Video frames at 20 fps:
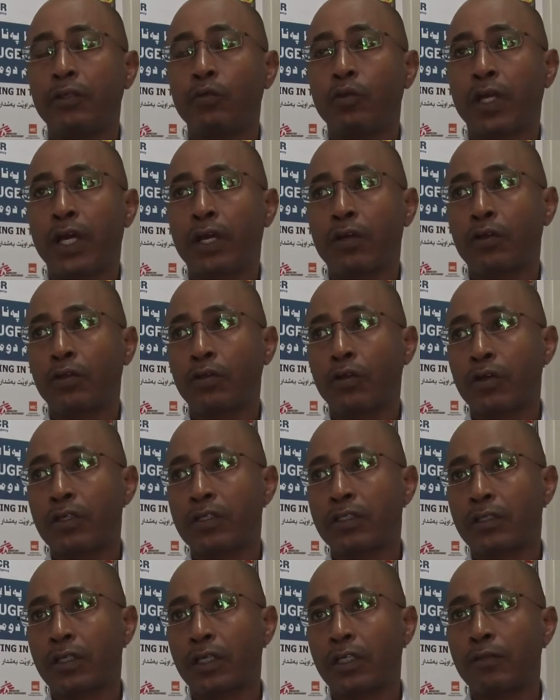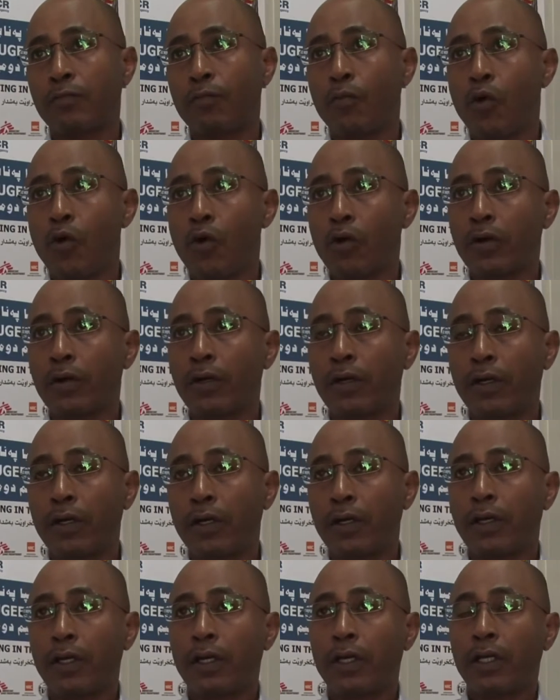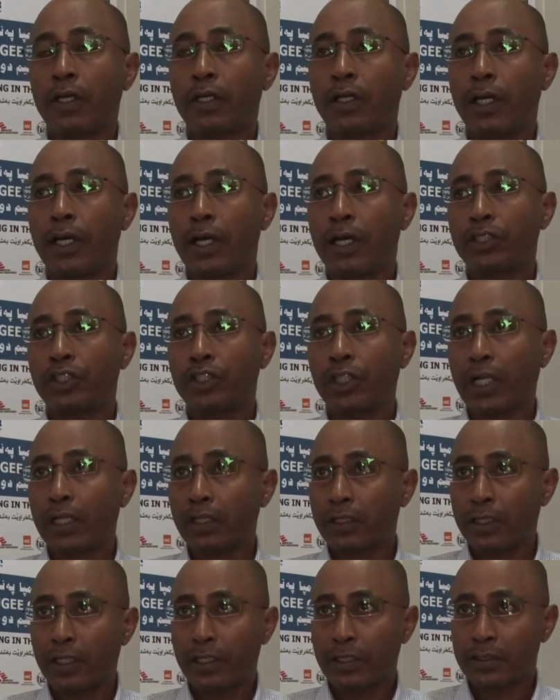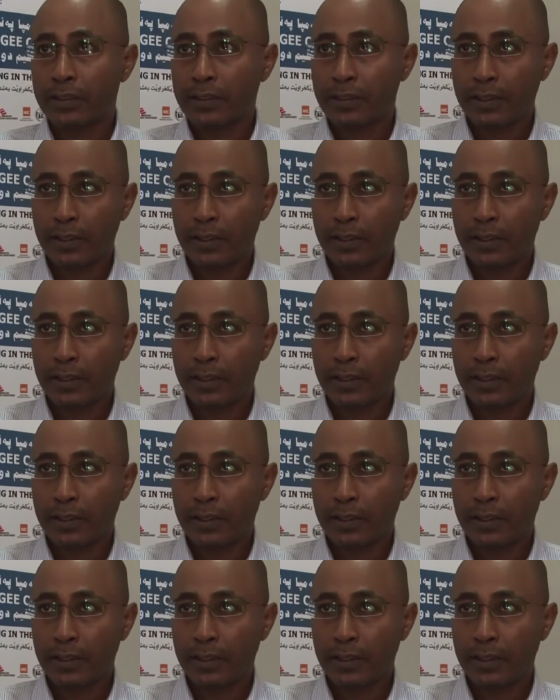We cannot construct more uh, shelters.